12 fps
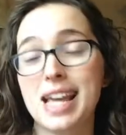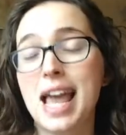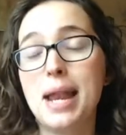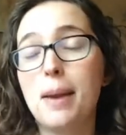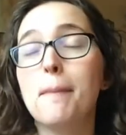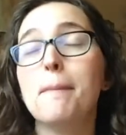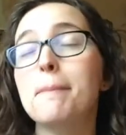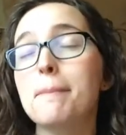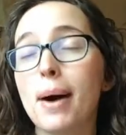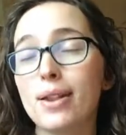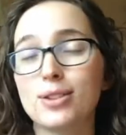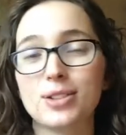and
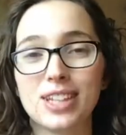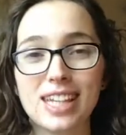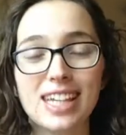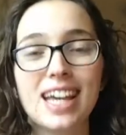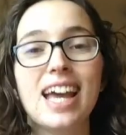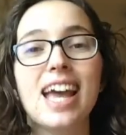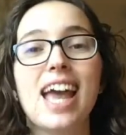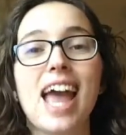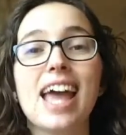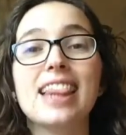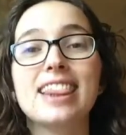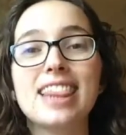motherly.
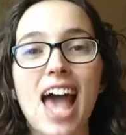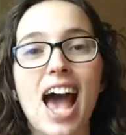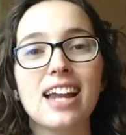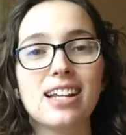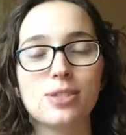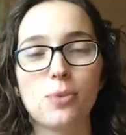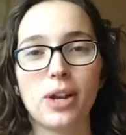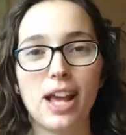And that is what